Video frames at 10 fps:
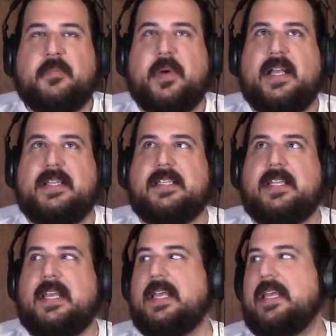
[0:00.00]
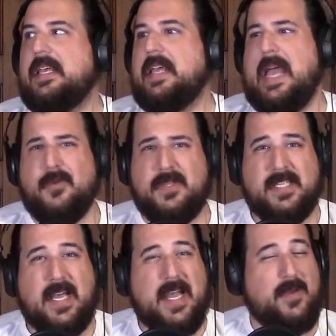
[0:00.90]
But
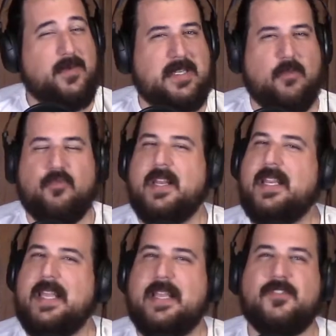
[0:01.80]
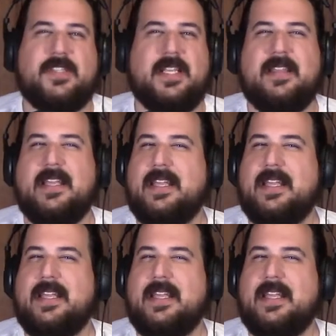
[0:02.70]
outside, it was a really interesting thing.